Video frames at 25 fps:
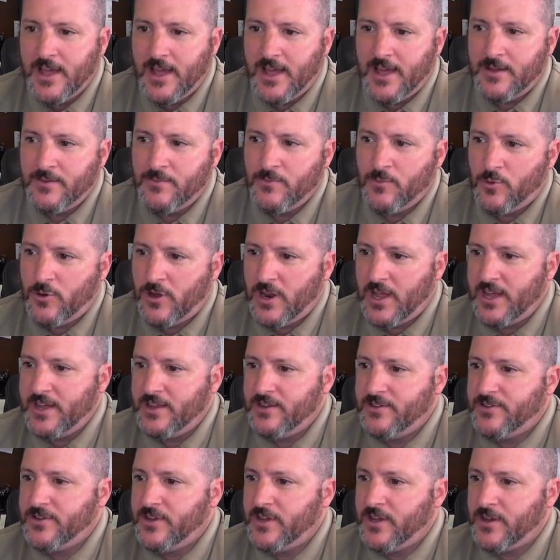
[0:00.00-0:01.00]
And what
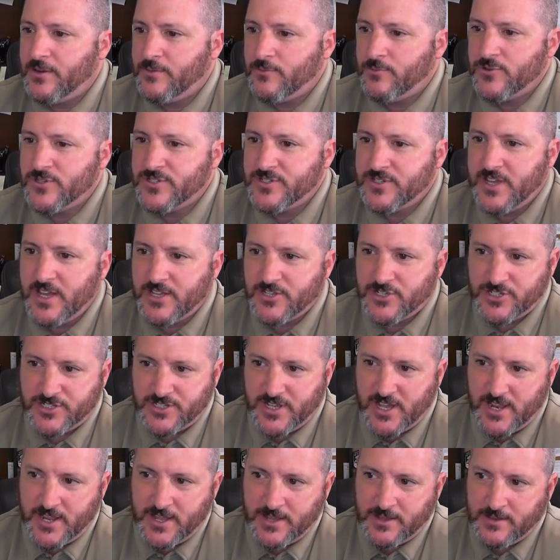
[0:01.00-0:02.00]
I was
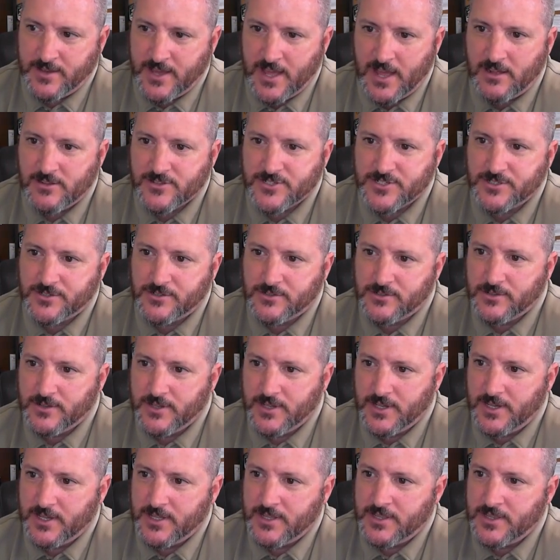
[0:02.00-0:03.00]
just getting council
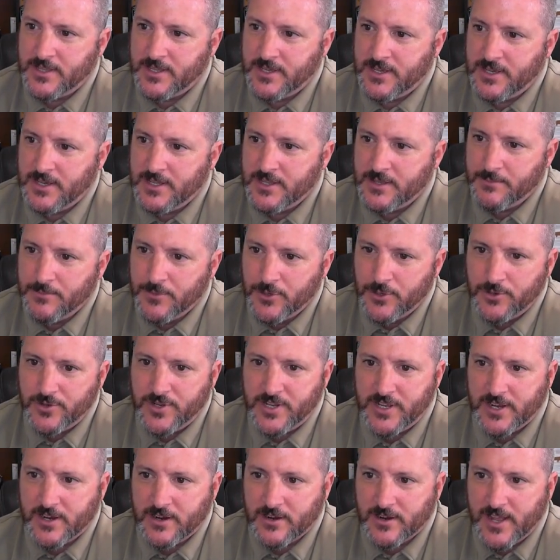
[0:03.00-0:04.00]
in the
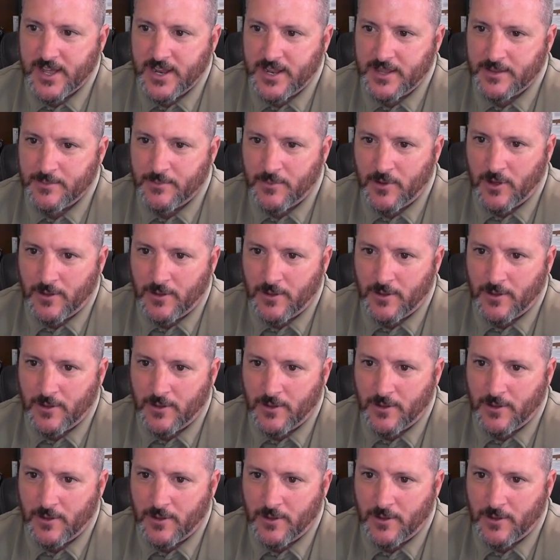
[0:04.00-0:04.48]
mood here, getting them all